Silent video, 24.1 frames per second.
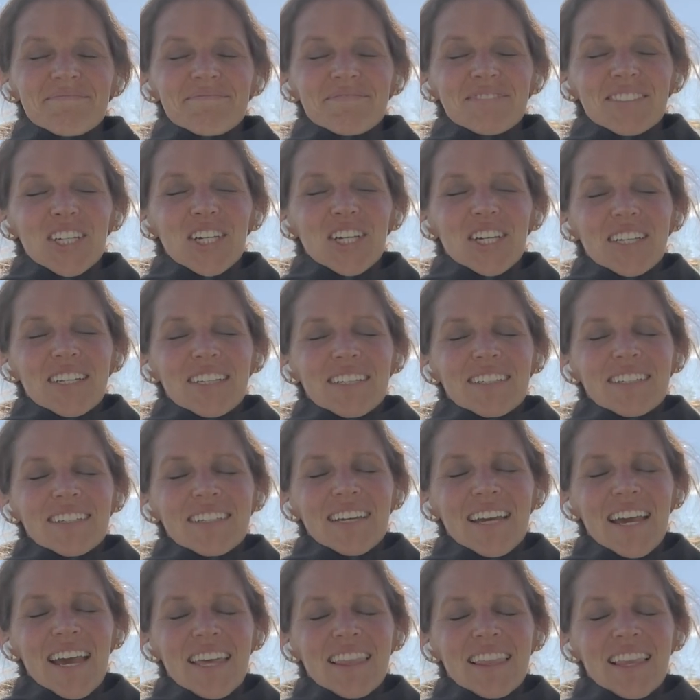Good.
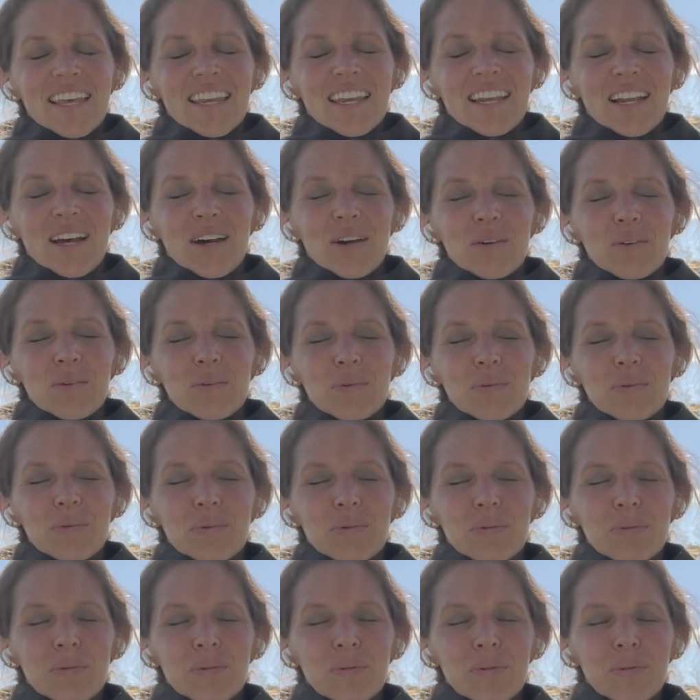And let it out.
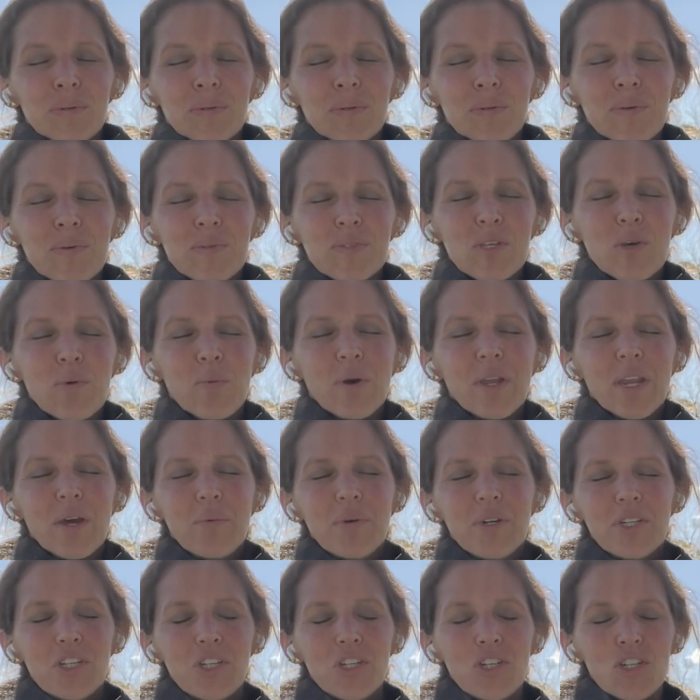So what I
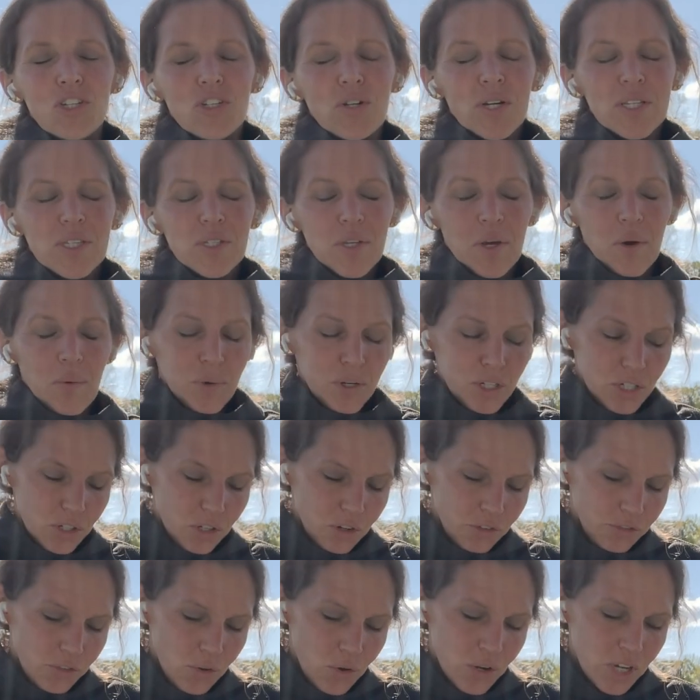want you to do is I want you
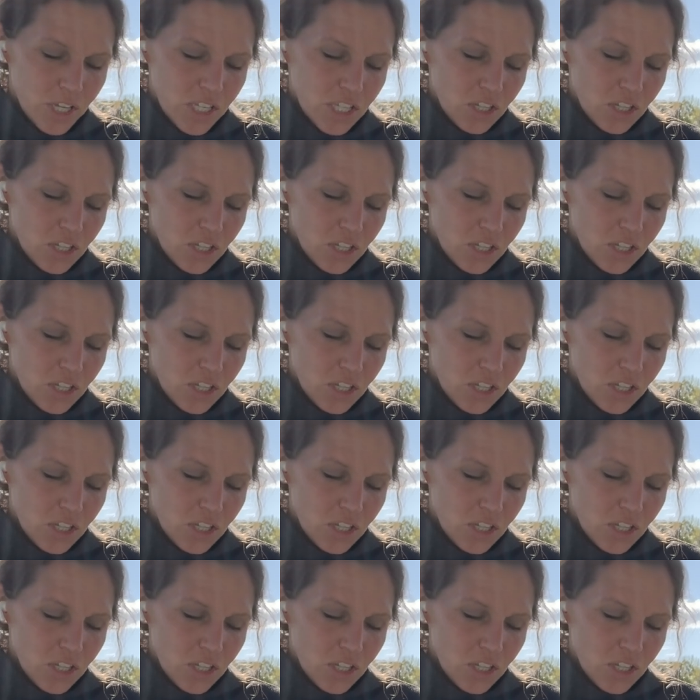to focus